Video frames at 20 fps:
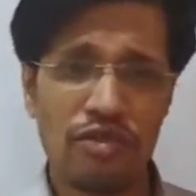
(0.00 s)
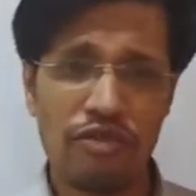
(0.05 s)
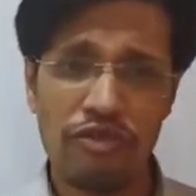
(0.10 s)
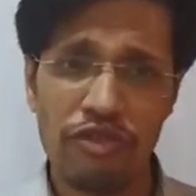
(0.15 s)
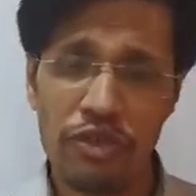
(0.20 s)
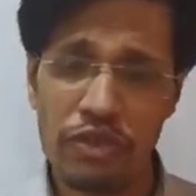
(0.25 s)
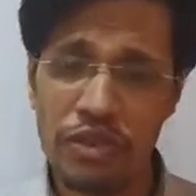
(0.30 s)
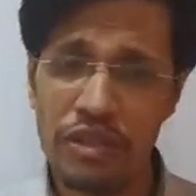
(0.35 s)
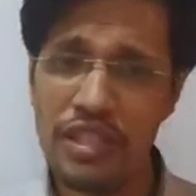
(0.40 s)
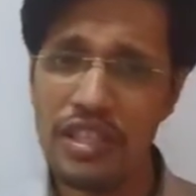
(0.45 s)

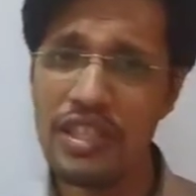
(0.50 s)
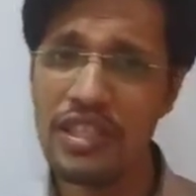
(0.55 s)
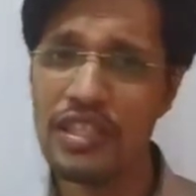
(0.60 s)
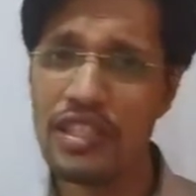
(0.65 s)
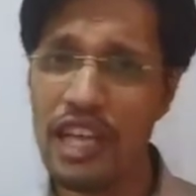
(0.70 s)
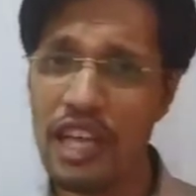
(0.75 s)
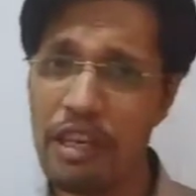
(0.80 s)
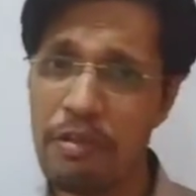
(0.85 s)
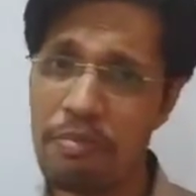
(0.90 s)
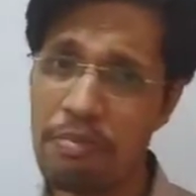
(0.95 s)
few years
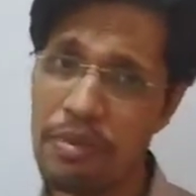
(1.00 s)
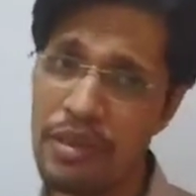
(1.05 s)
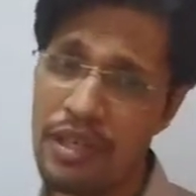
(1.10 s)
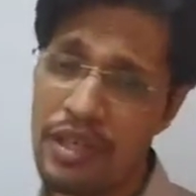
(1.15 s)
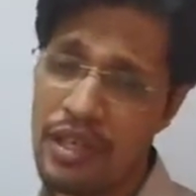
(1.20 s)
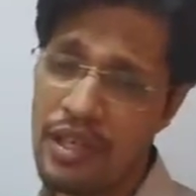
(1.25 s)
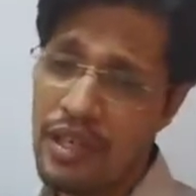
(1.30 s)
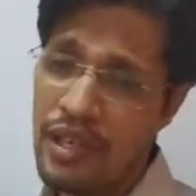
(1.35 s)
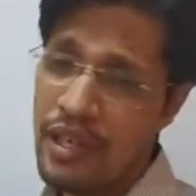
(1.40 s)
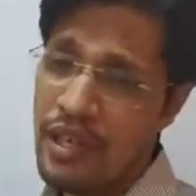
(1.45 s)
I have
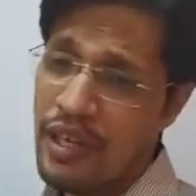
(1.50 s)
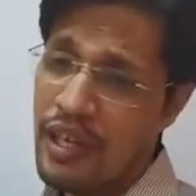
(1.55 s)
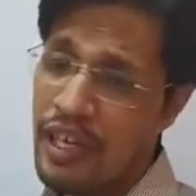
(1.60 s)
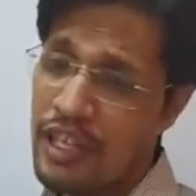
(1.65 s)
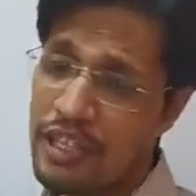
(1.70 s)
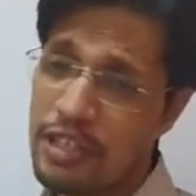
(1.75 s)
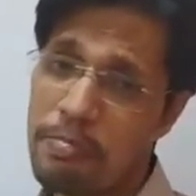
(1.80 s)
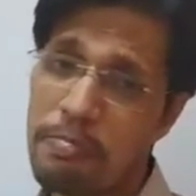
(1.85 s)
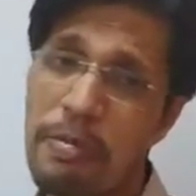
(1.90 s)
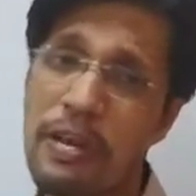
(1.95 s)
been
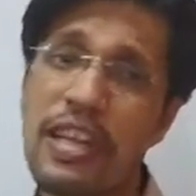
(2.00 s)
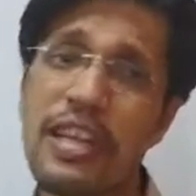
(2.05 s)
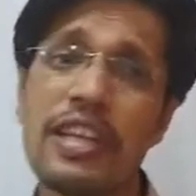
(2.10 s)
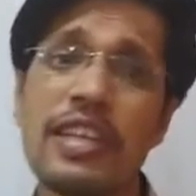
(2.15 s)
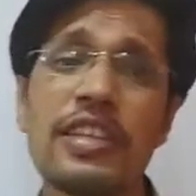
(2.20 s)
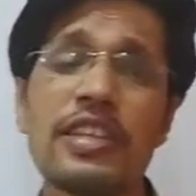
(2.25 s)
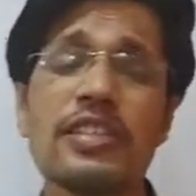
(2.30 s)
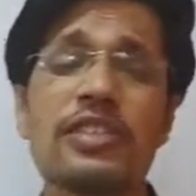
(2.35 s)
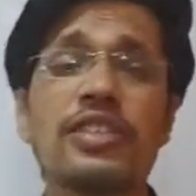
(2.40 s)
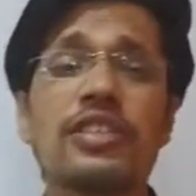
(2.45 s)

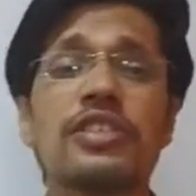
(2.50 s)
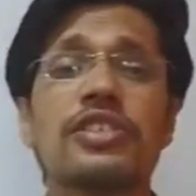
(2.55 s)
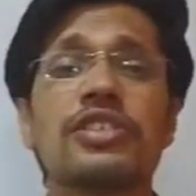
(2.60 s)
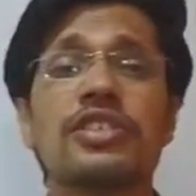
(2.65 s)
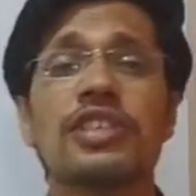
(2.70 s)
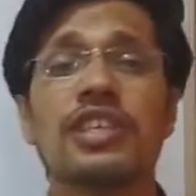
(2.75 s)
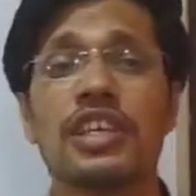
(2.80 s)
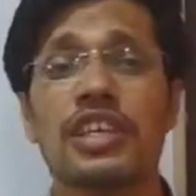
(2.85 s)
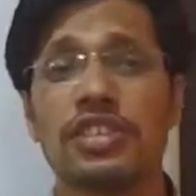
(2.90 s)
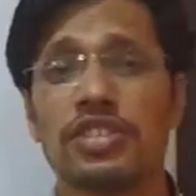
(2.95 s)
explaining
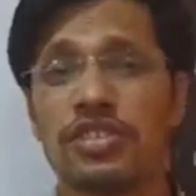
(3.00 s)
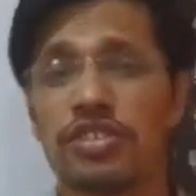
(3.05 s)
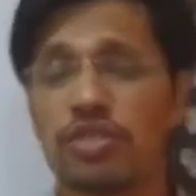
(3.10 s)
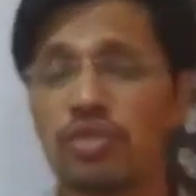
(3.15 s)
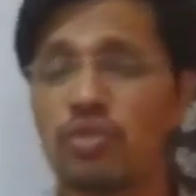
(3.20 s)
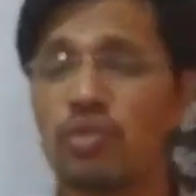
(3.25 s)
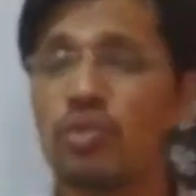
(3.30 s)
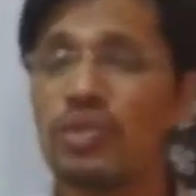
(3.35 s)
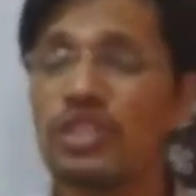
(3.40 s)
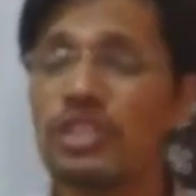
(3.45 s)
this case
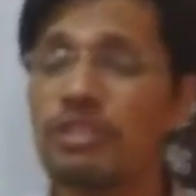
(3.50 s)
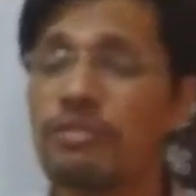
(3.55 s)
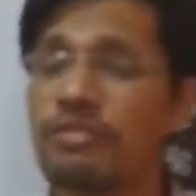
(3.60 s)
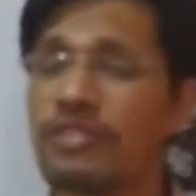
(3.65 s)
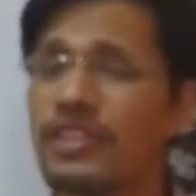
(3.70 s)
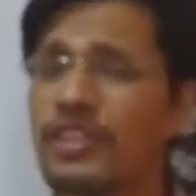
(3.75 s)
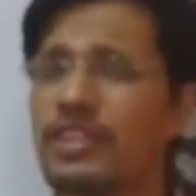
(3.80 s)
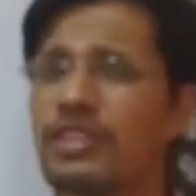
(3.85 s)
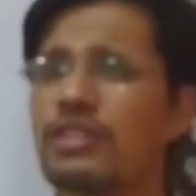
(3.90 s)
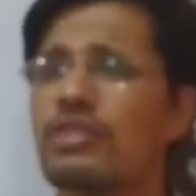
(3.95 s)
to
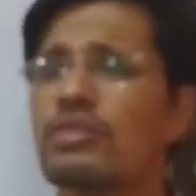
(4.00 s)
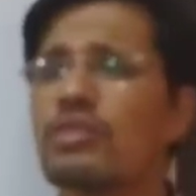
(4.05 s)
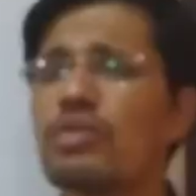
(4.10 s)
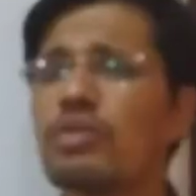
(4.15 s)
different